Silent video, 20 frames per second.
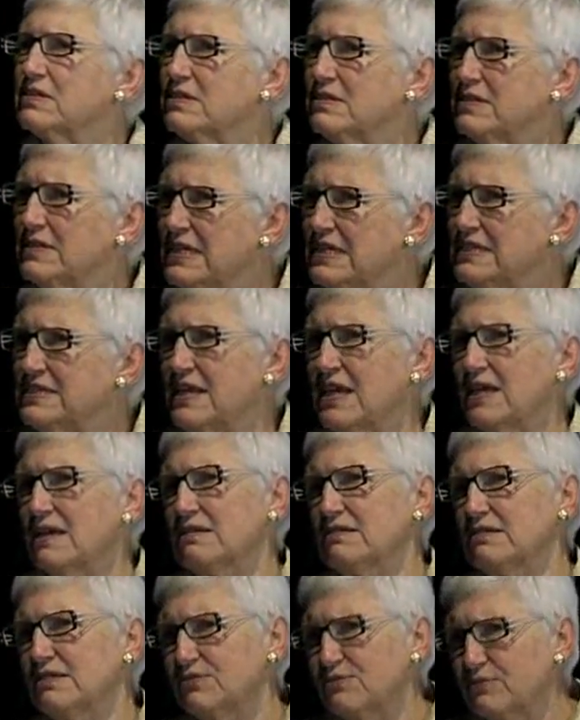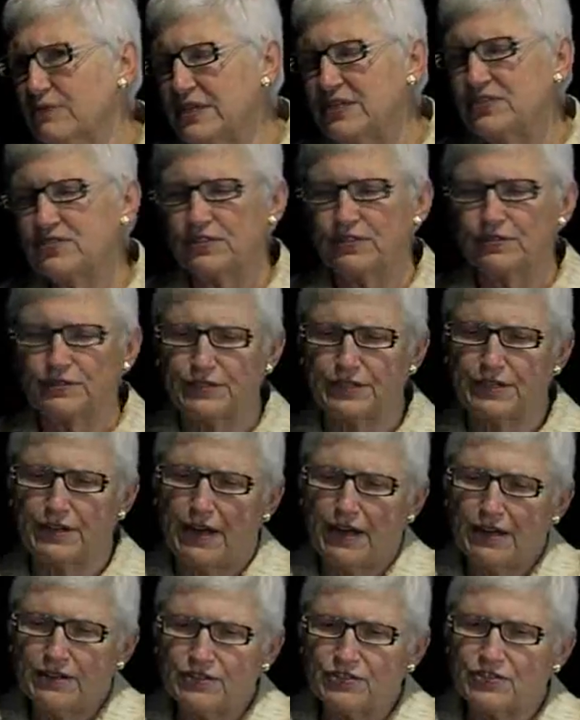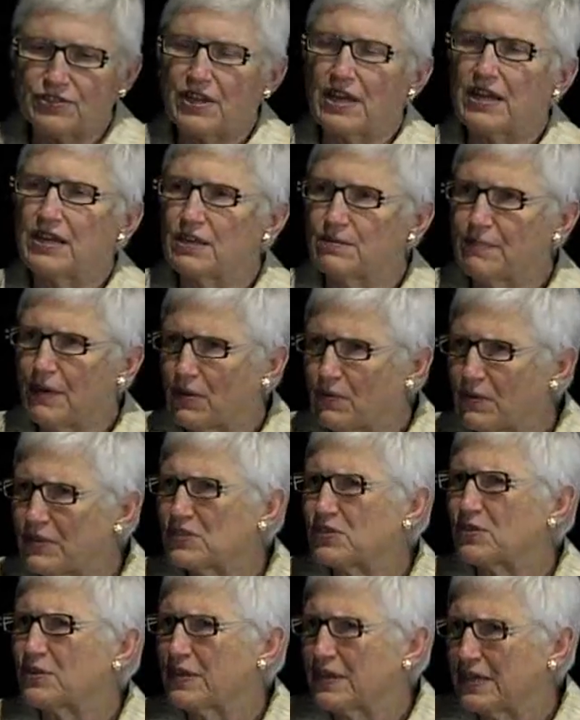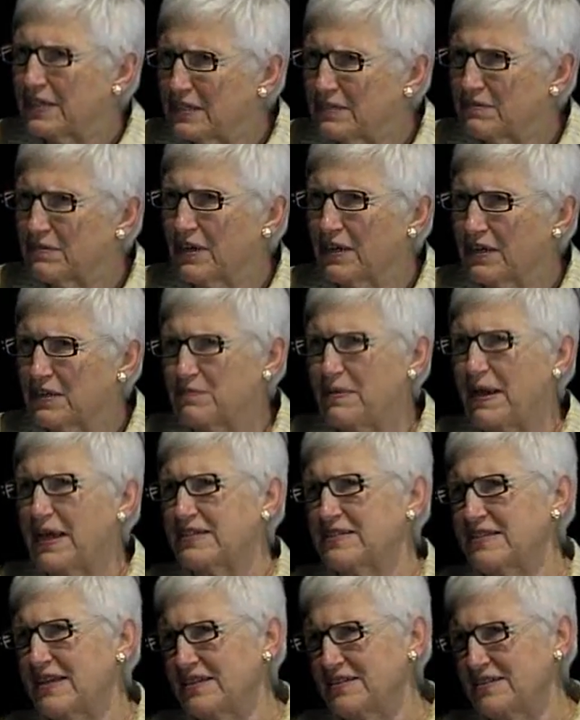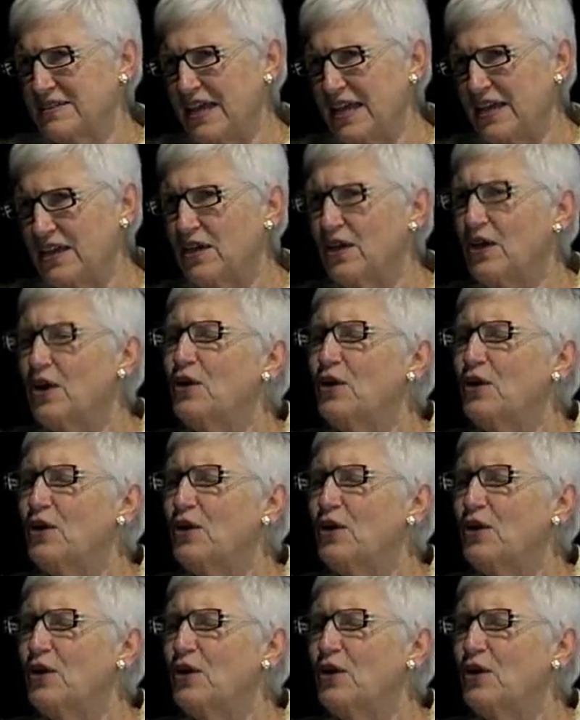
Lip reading: detail and research and understanding about what's going on in Pakistan today,